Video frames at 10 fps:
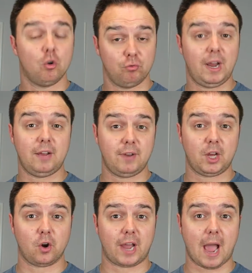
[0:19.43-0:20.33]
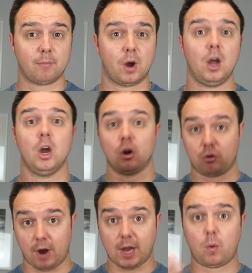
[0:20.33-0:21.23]
Really, really good camera,
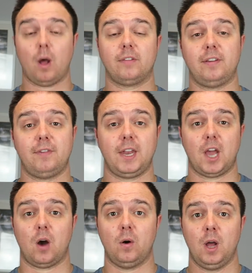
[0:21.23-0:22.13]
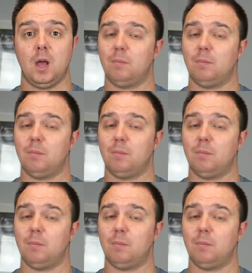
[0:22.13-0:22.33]
great quality video,